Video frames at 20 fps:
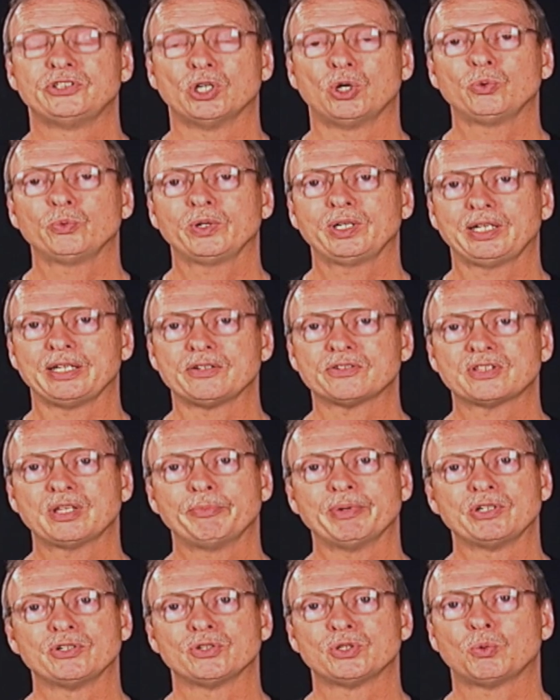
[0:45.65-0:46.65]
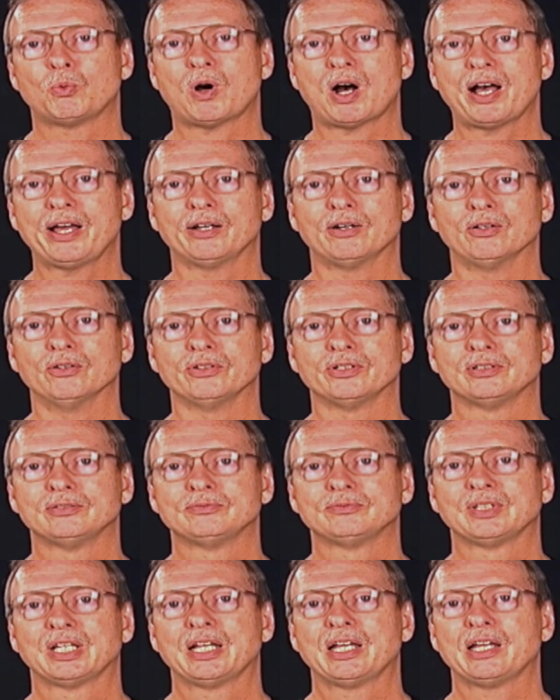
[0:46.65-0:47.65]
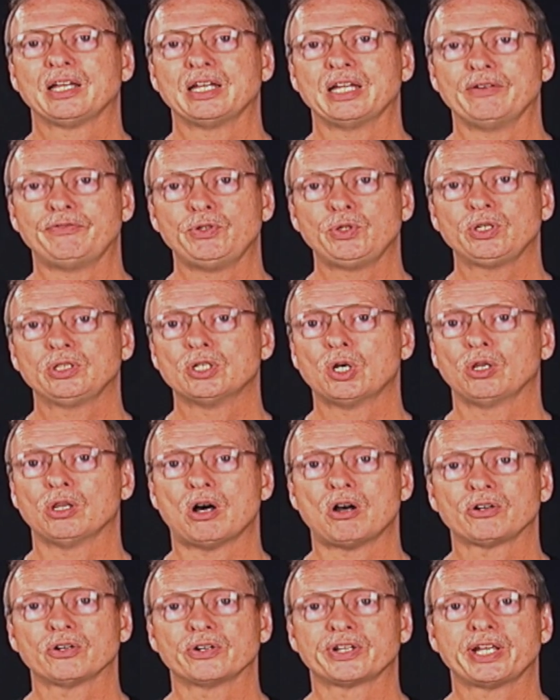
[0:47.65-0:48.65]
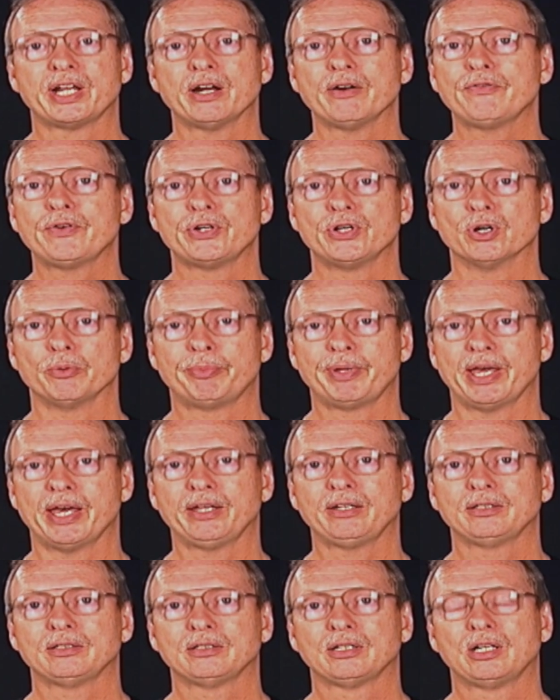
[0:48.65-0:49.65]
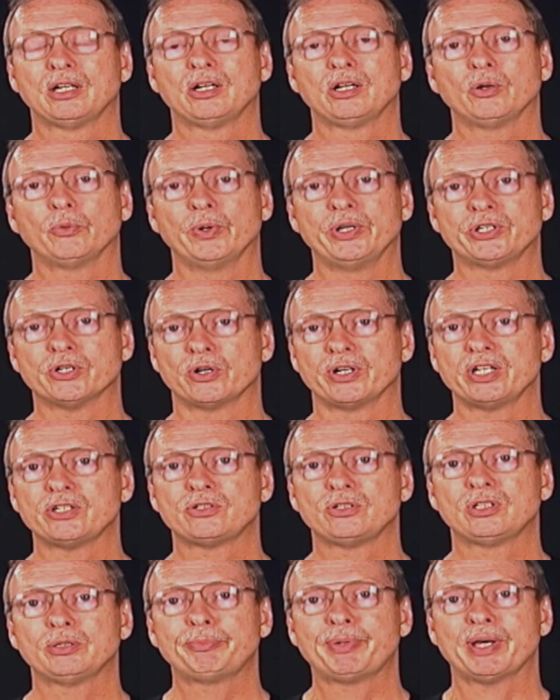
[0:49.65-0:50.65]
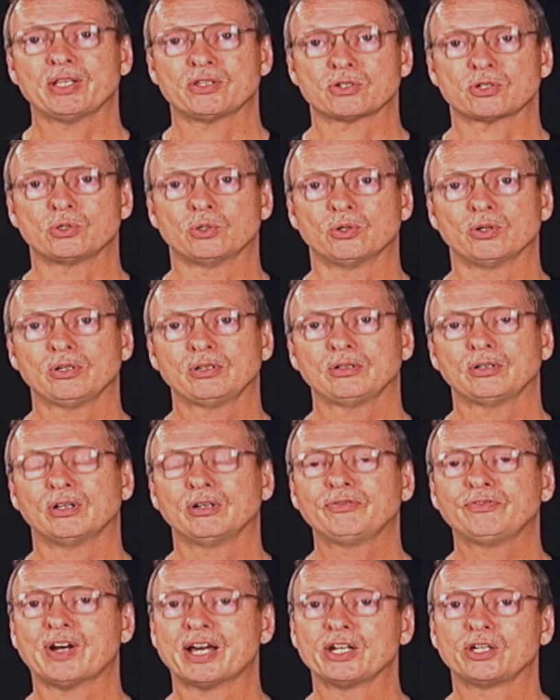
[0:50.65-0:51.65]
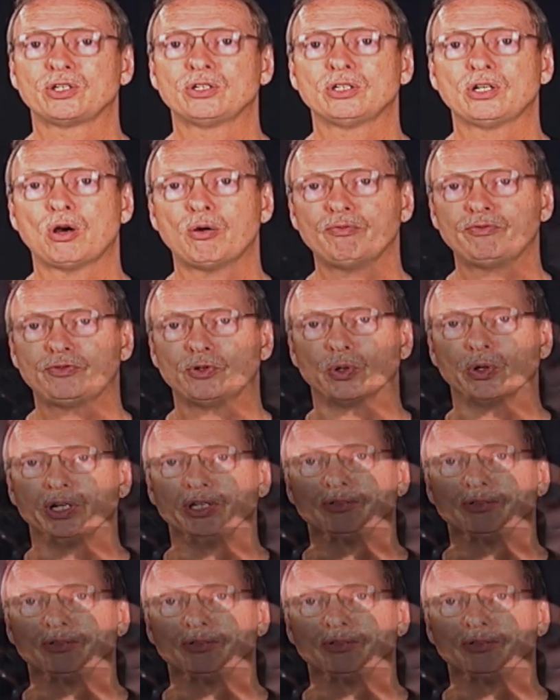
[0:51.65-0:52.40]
Don't release them into the wild. If you can no longer care for your pet, return it to the pet store or find a good home for